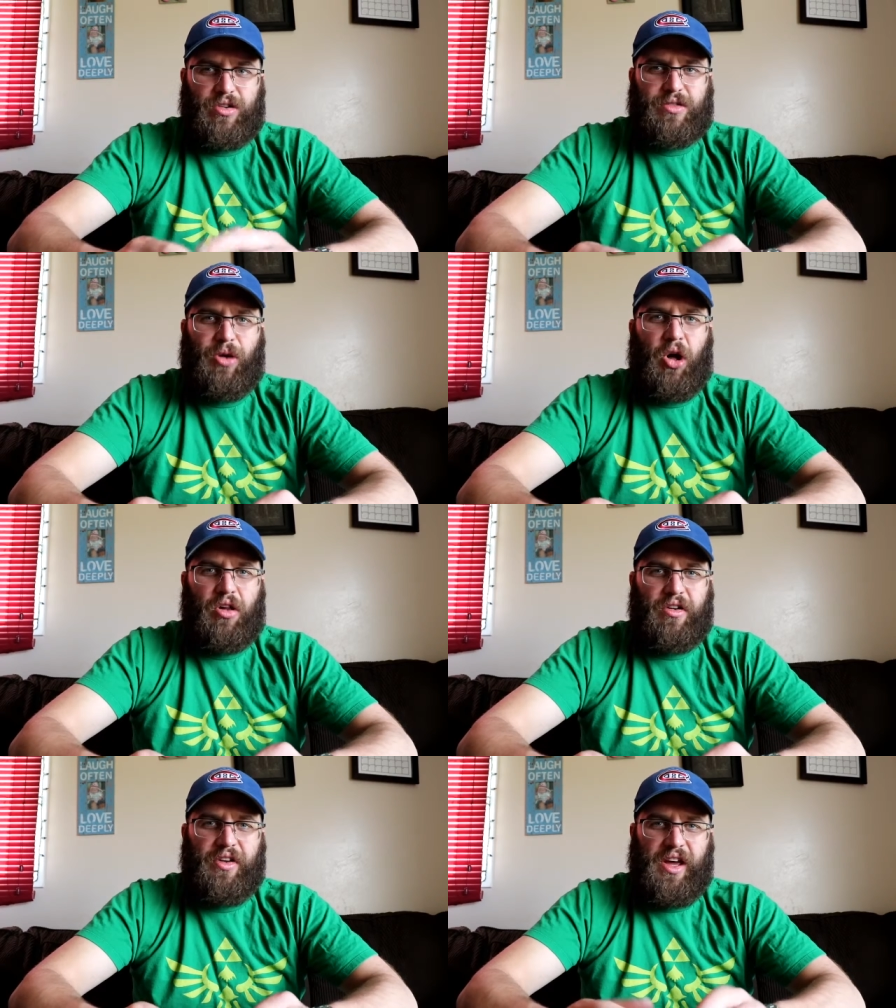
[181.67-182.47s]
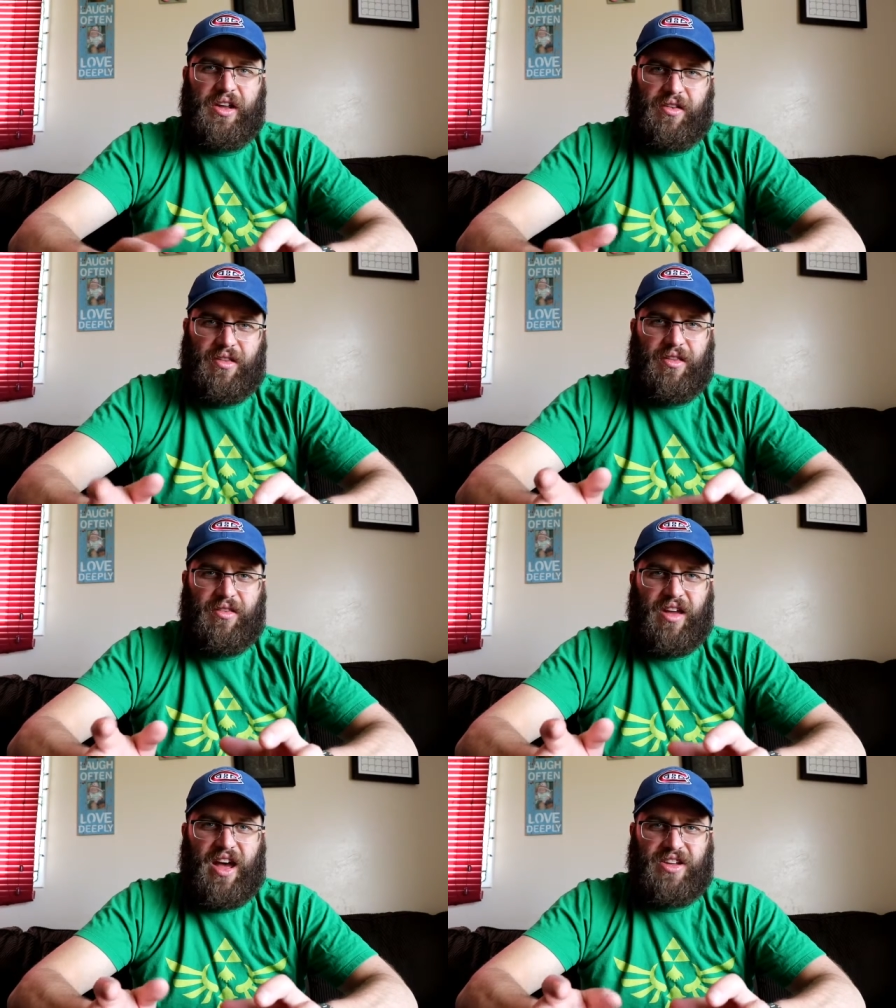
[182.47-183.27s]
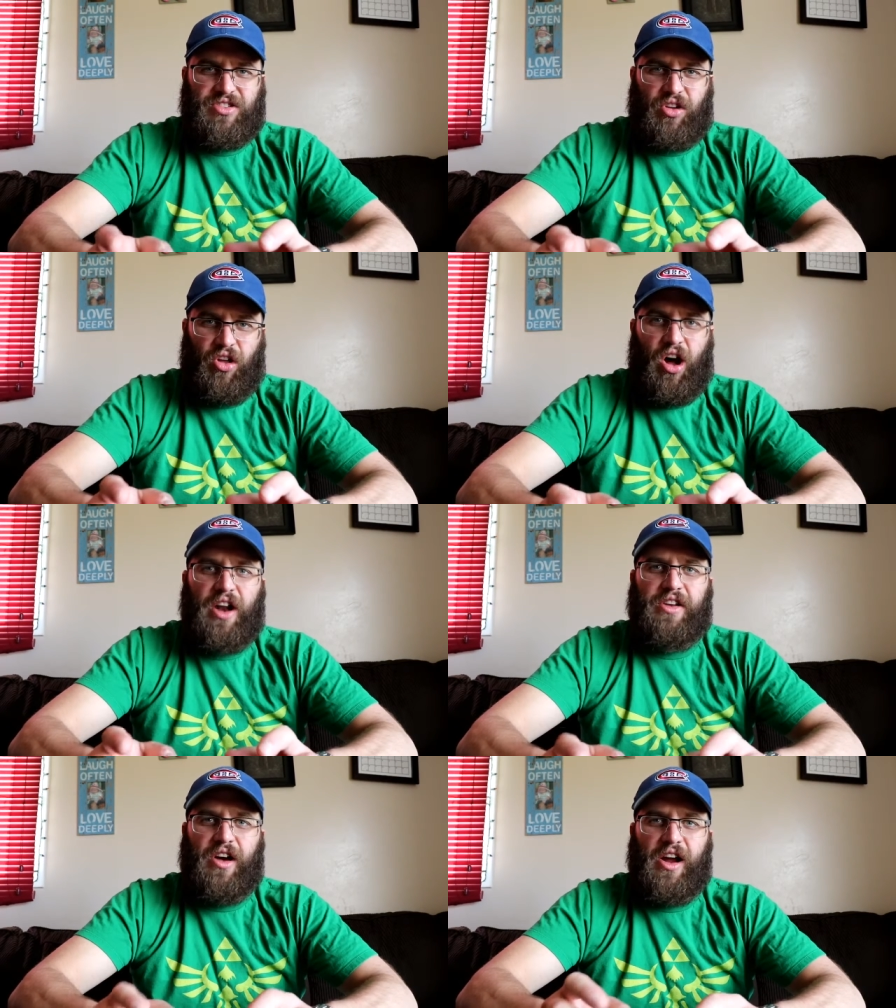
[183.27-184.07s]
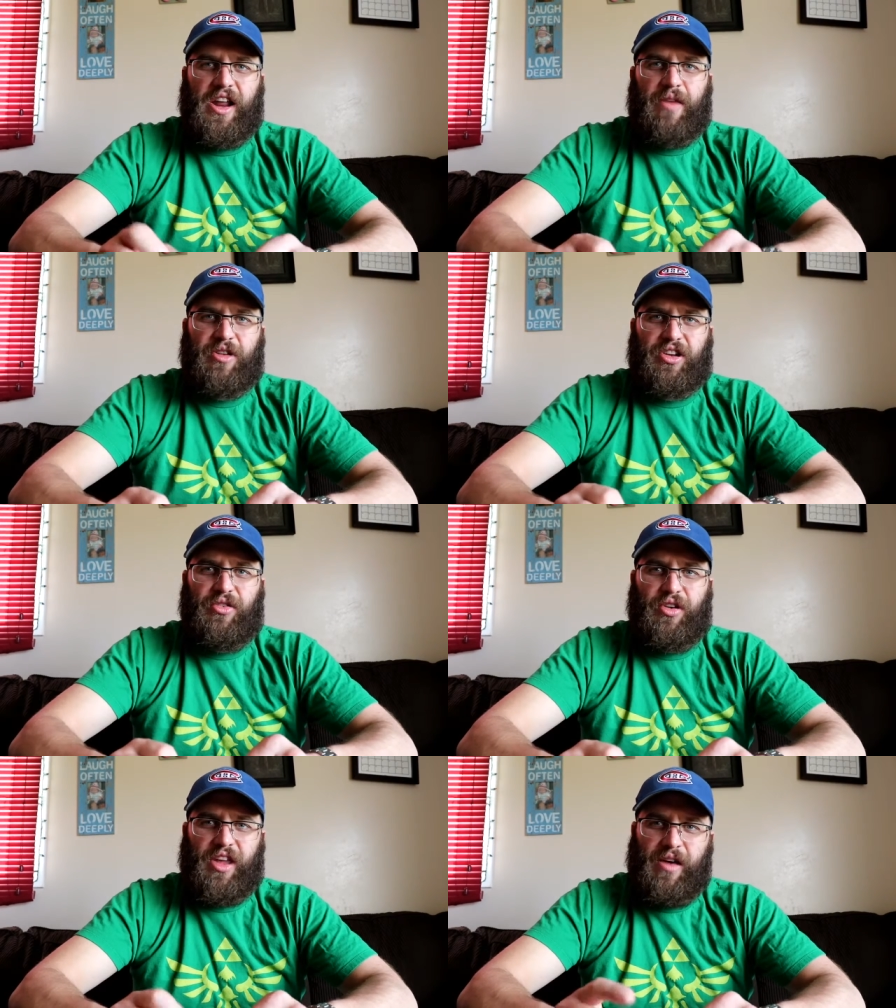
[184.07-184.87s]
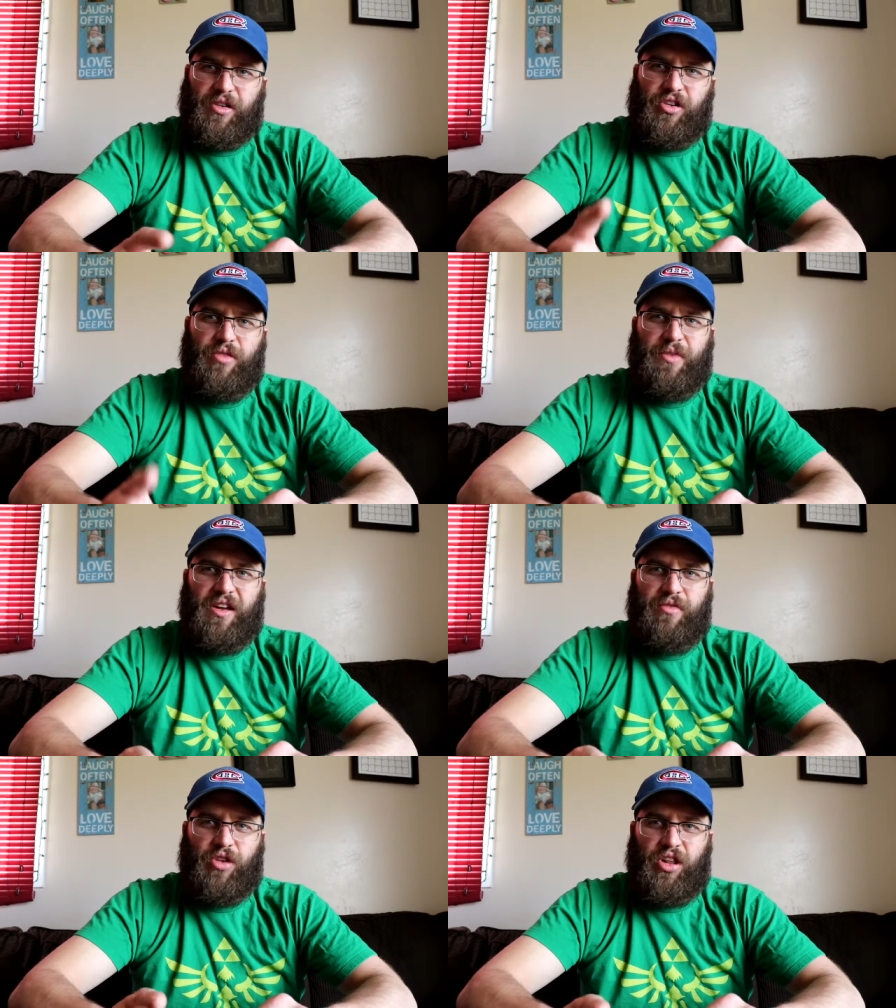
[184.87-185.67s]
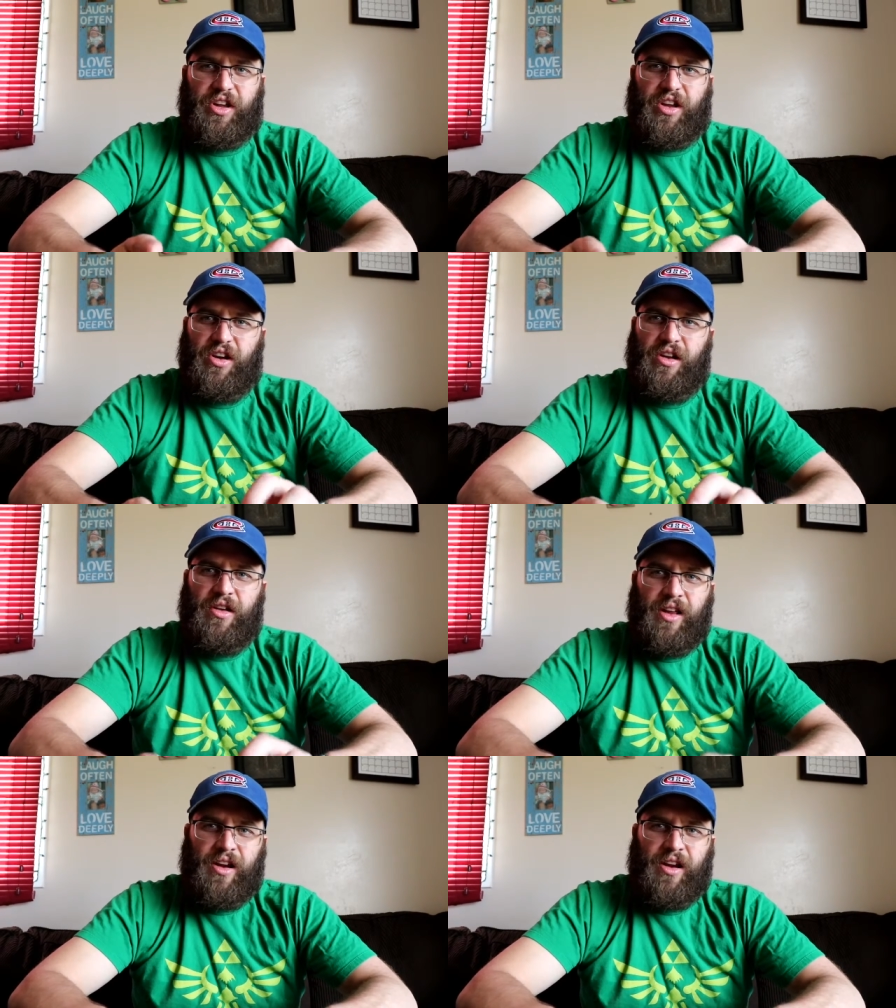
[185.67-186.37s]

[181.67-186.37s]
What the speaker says: and smaller. And that adds a lot of dynamic to it. That could be really good.